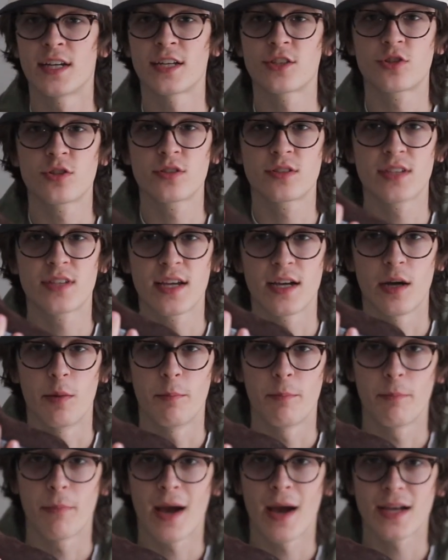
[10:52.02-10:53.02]
I should say a
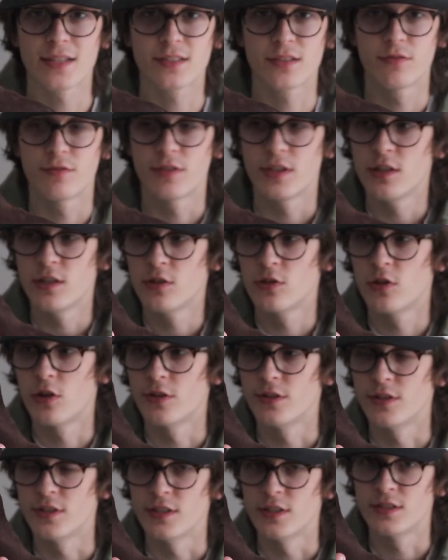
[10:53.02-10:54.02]
massive heel
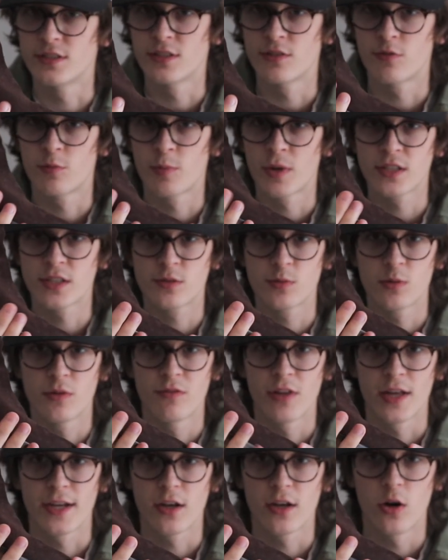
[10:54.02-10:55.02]
on these. It reminds me of
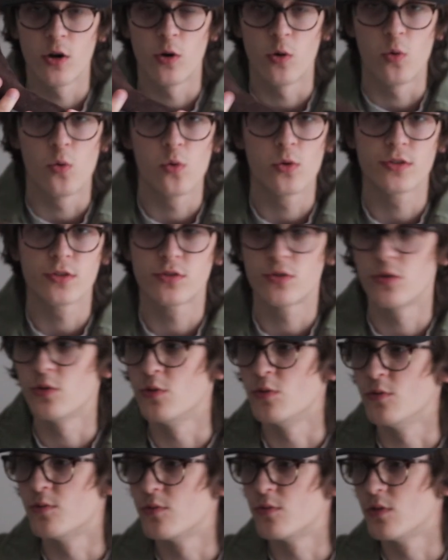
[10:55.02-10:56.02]
like a horse
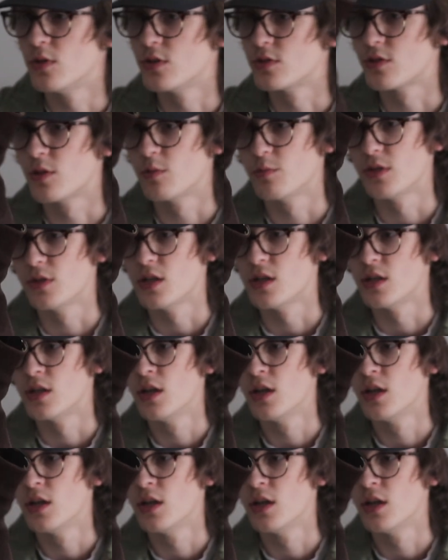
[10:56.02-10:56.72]
hoof or something.